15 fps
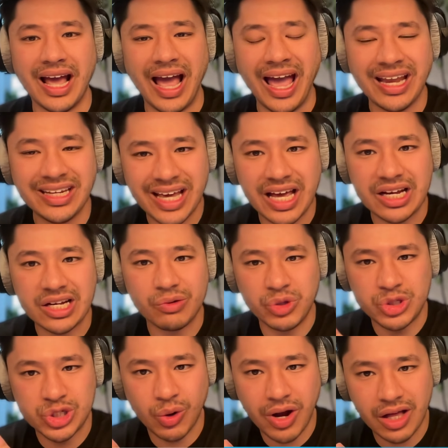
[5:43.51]
And yet with
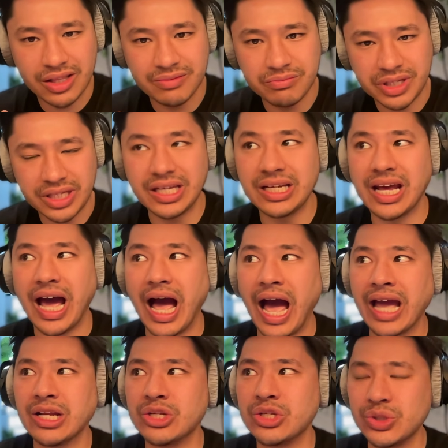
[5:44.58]
Joel Embiid,
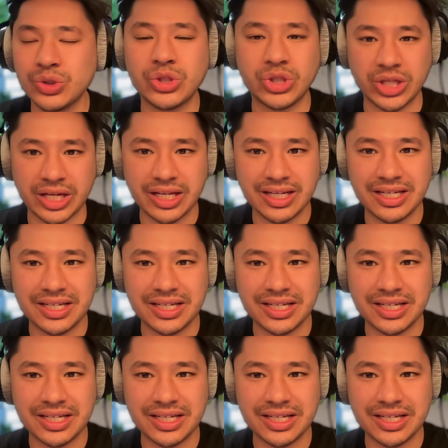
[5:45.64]
I do think